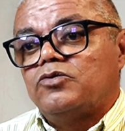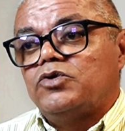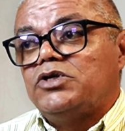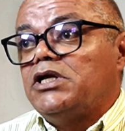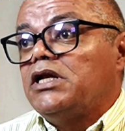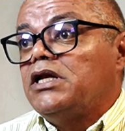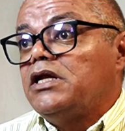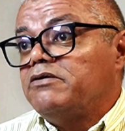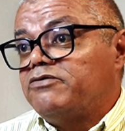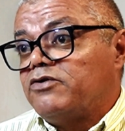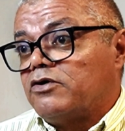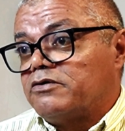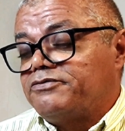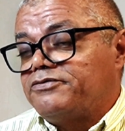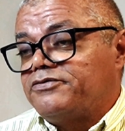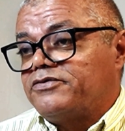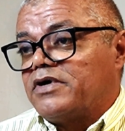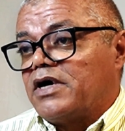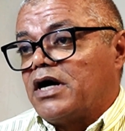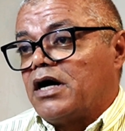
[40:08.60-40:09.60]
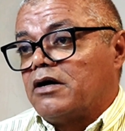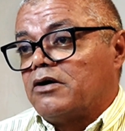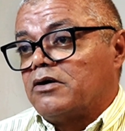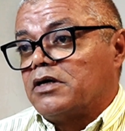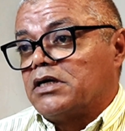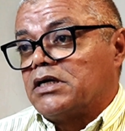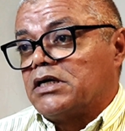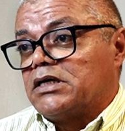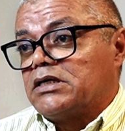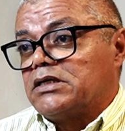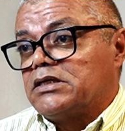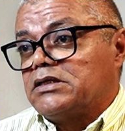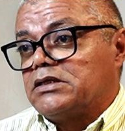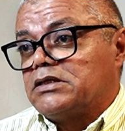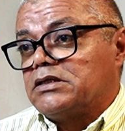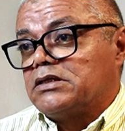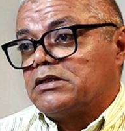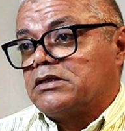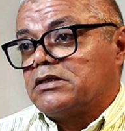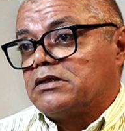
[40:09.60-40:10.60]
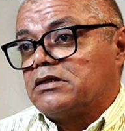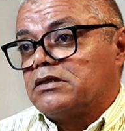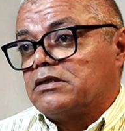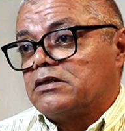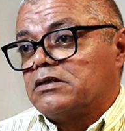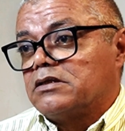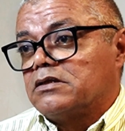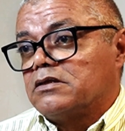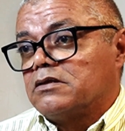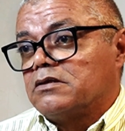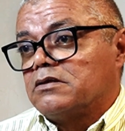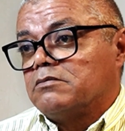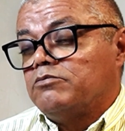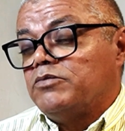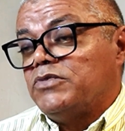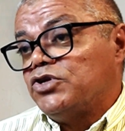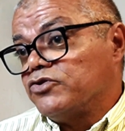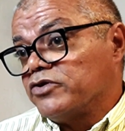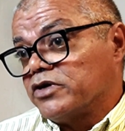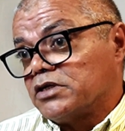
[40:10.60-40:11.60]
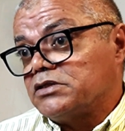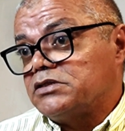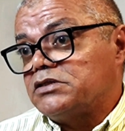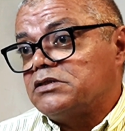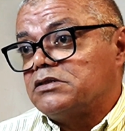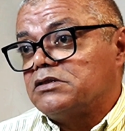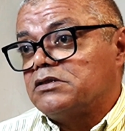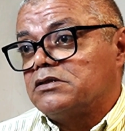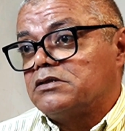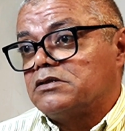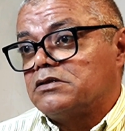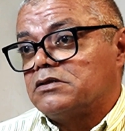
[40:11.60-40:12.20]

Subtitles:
we live off our minerals.